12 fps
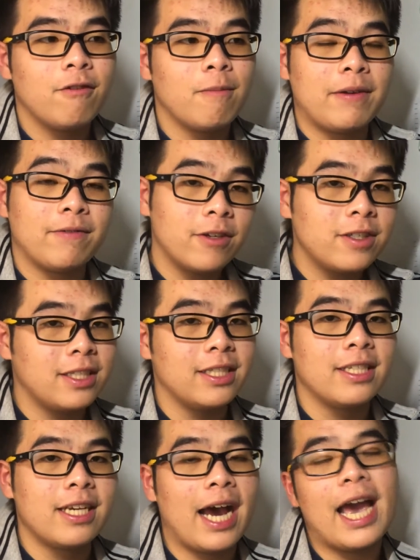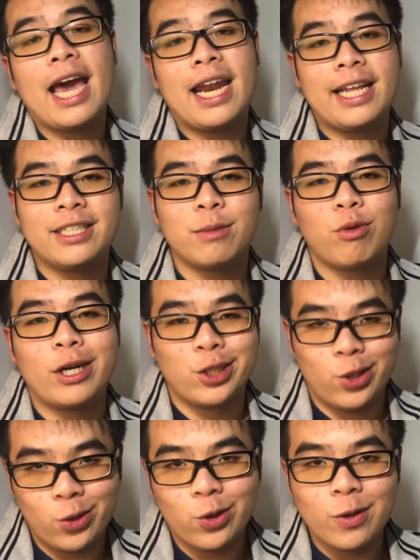for my first year, I had
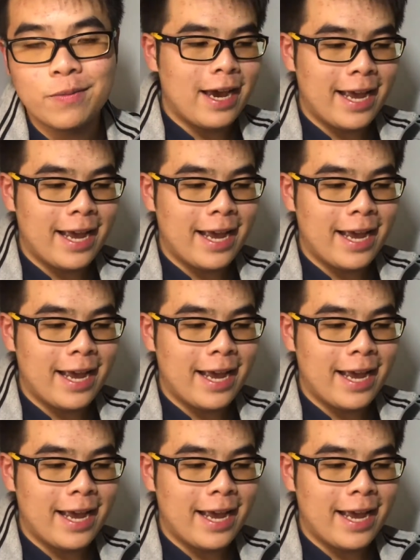enterprise law.